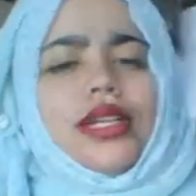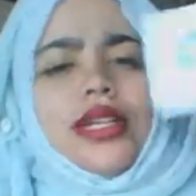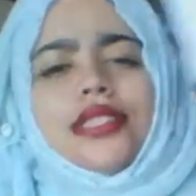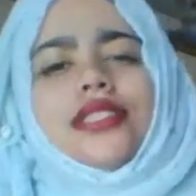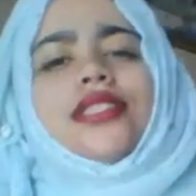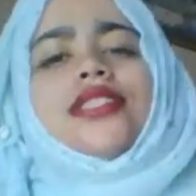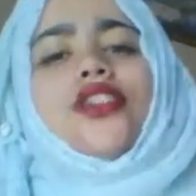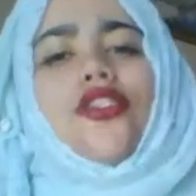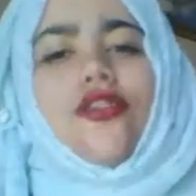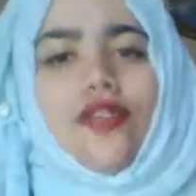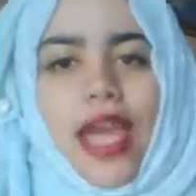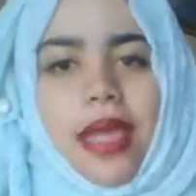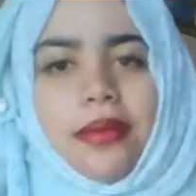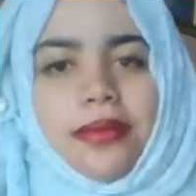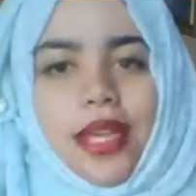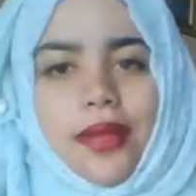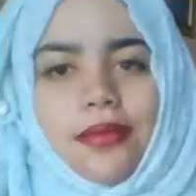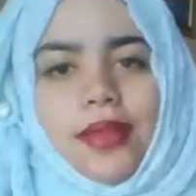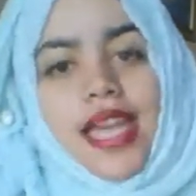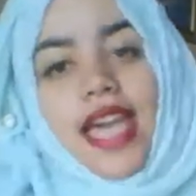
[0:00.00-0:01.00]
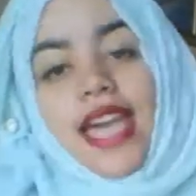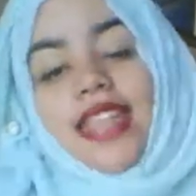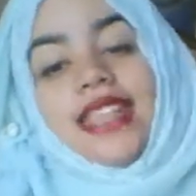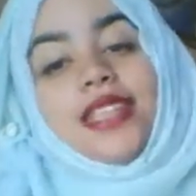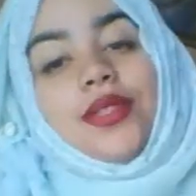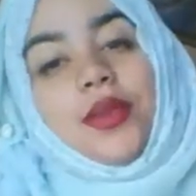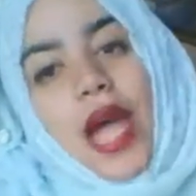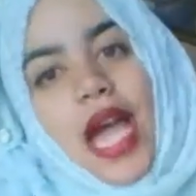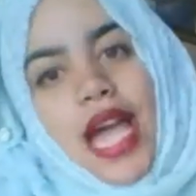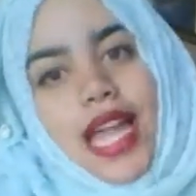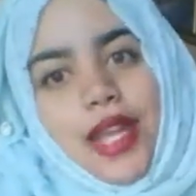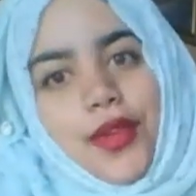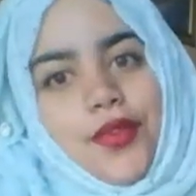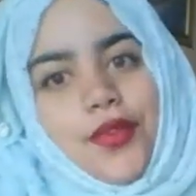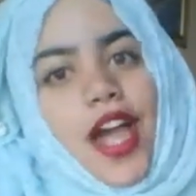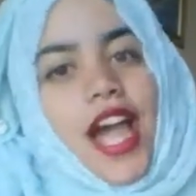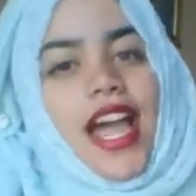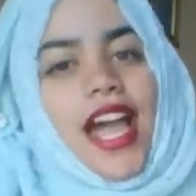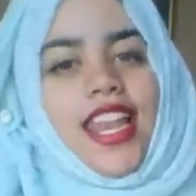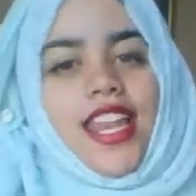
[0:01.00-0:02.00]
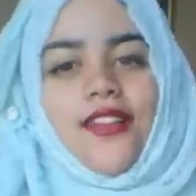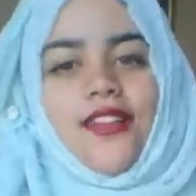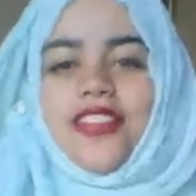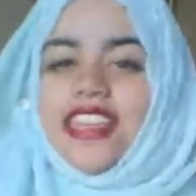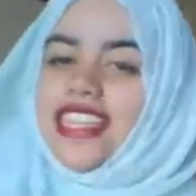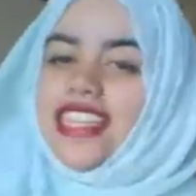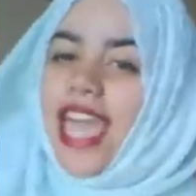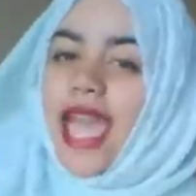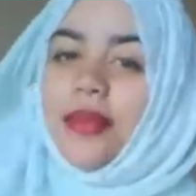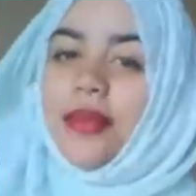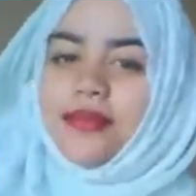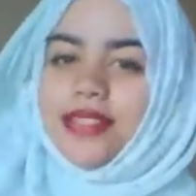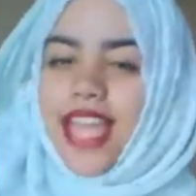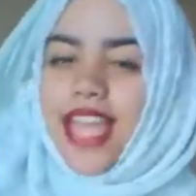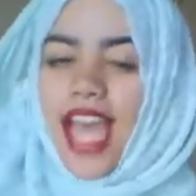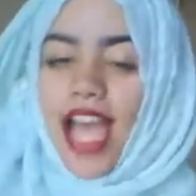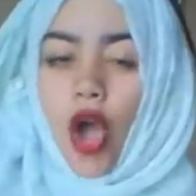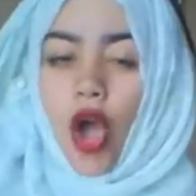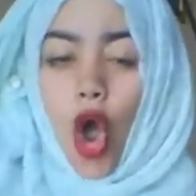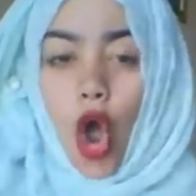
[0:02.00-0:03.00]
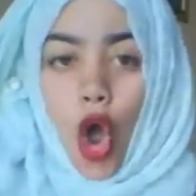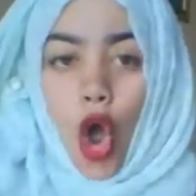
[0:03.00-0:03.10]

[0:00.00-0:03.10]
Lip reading: City of Cape Town, and that's where I live. I live in Cape Town.